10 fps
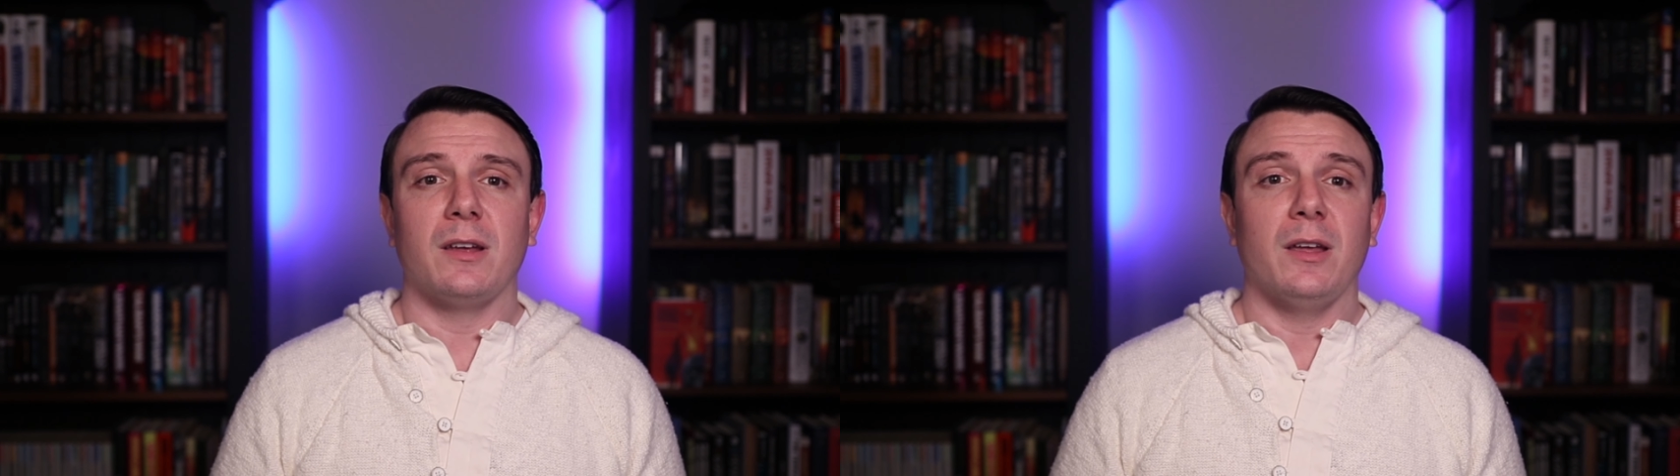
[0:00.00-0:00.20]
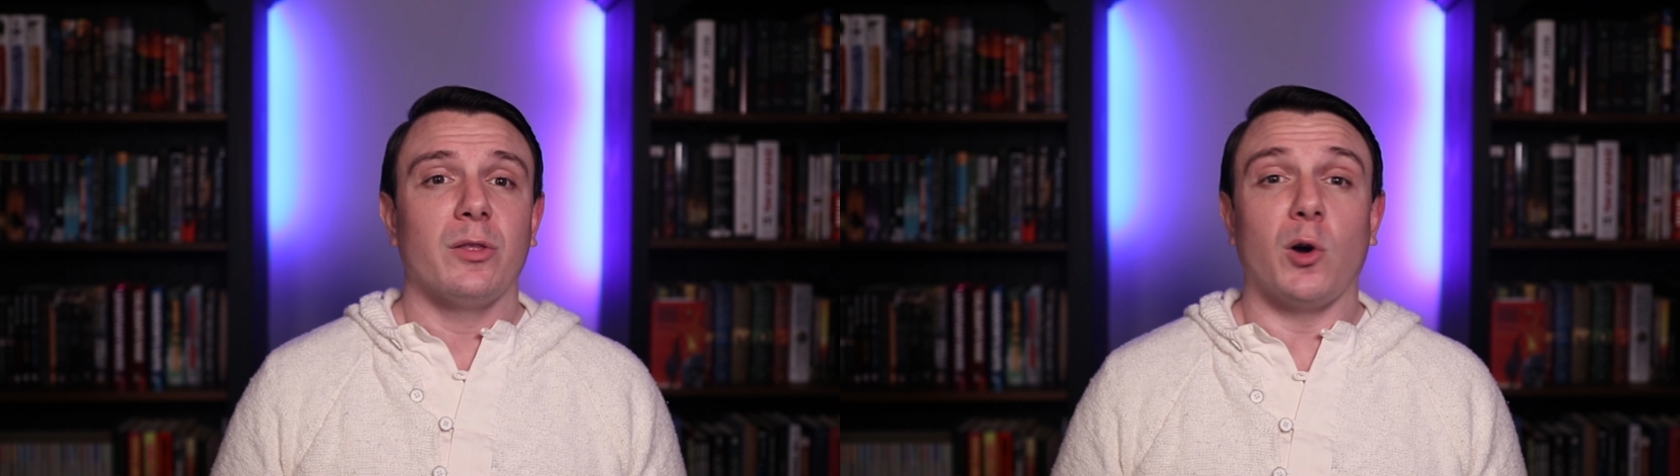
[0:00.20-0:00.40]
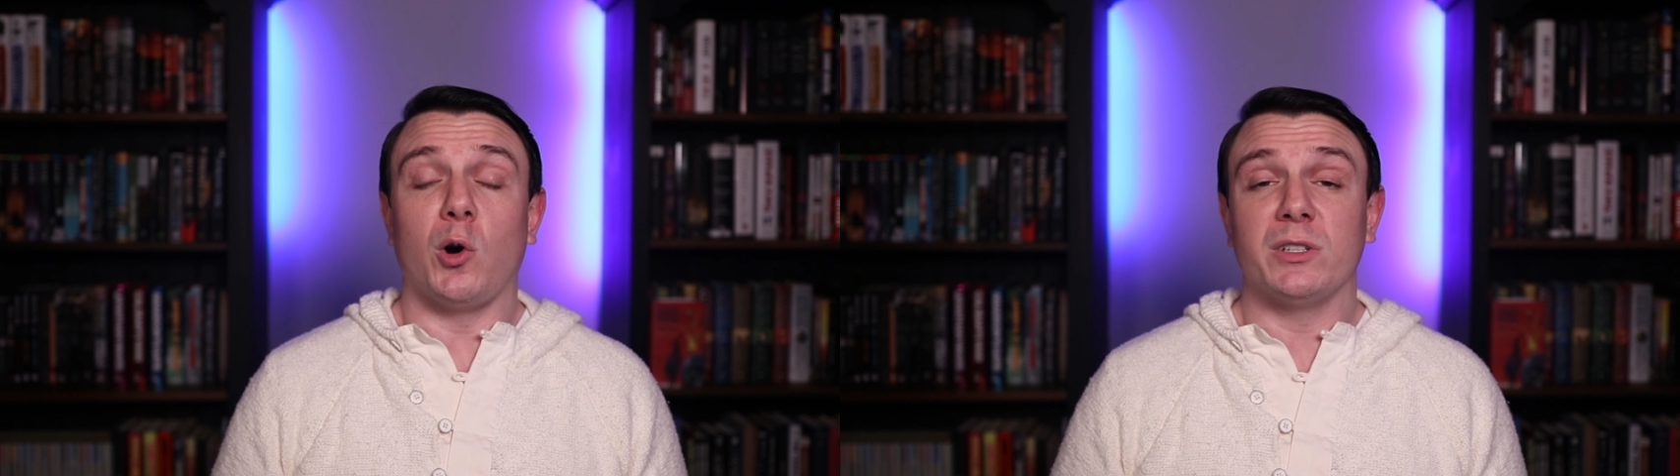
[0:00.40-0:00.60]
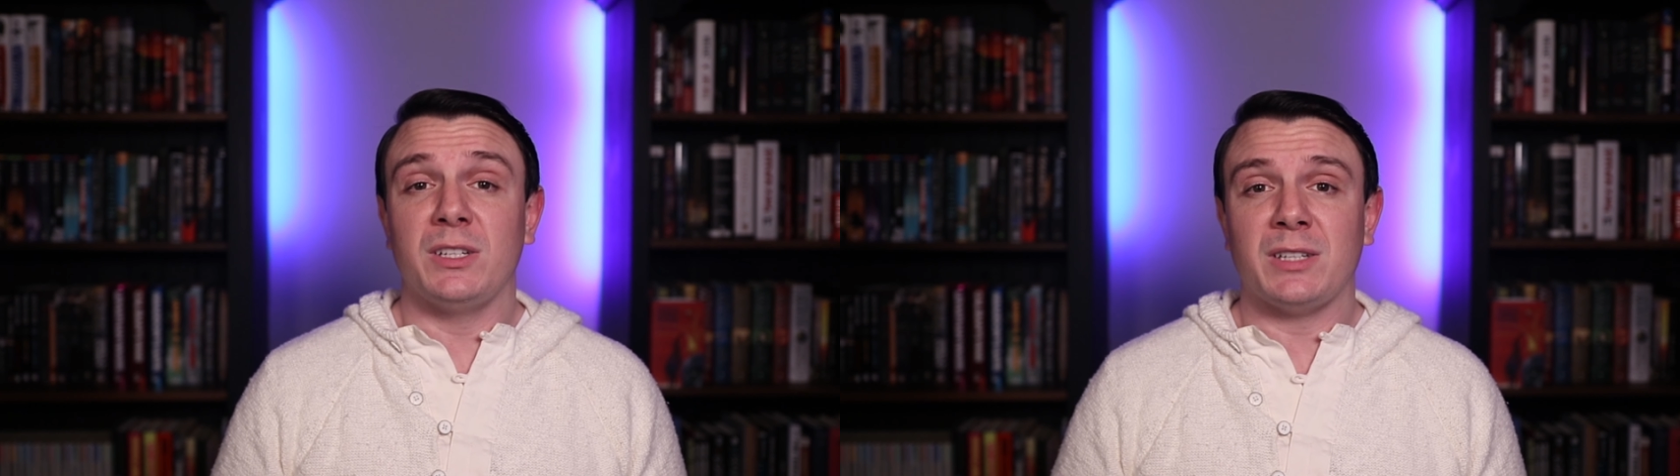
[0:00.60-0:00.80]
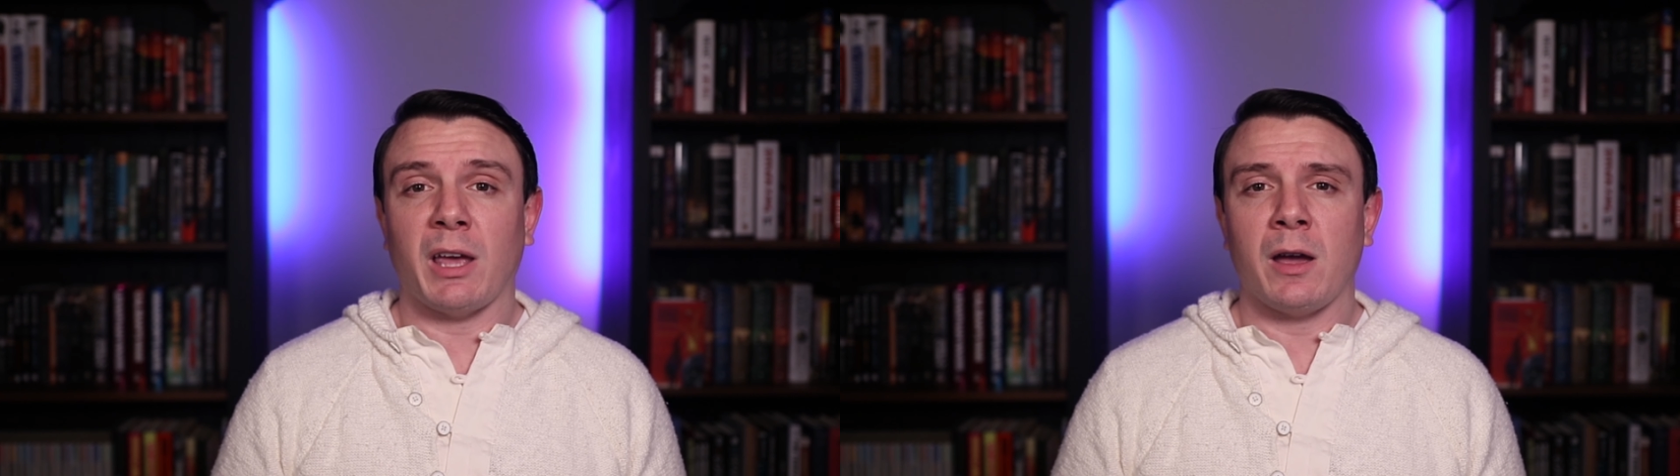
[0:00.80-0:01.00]
the haunted
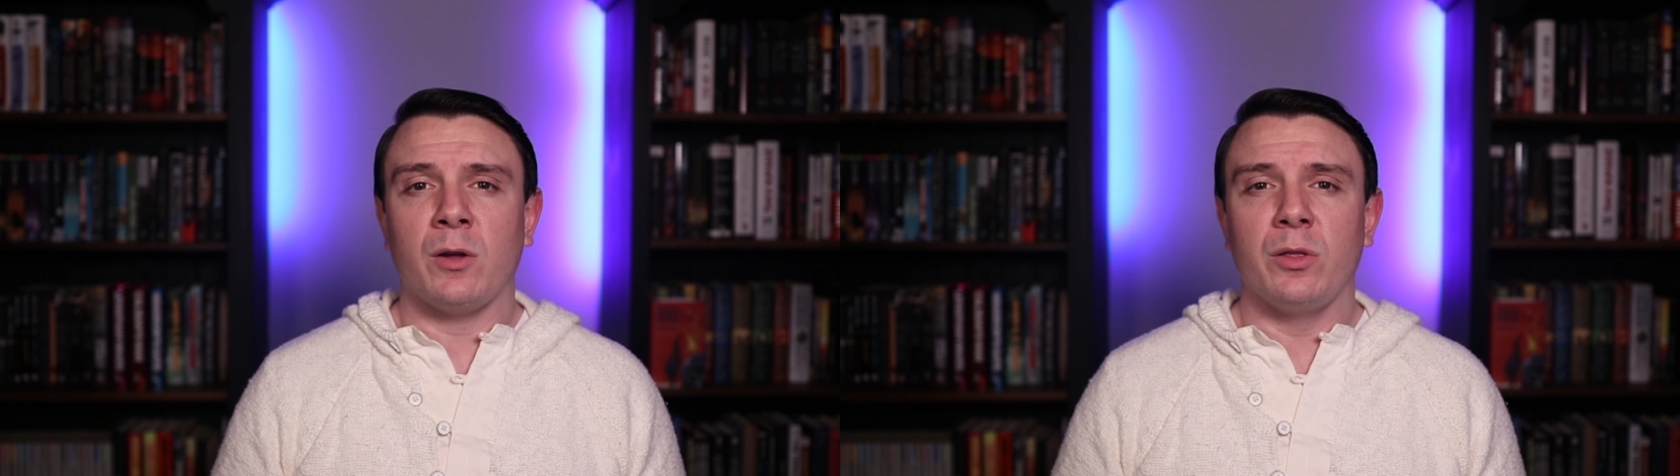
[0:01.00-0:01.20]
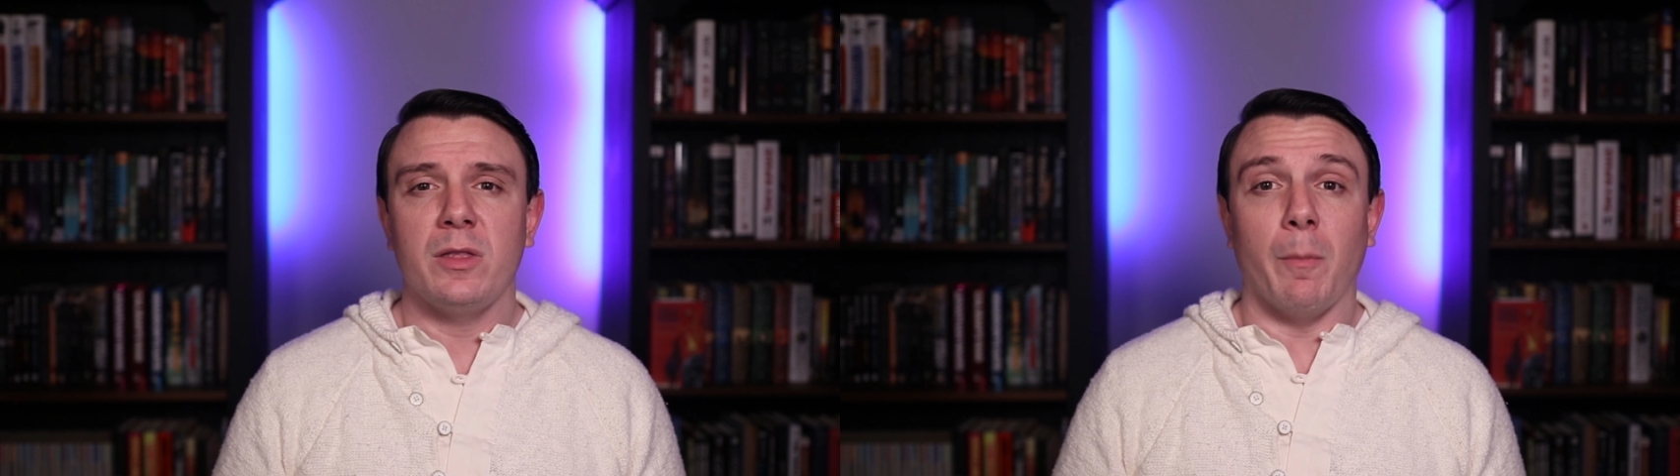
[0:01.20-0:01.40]
town, the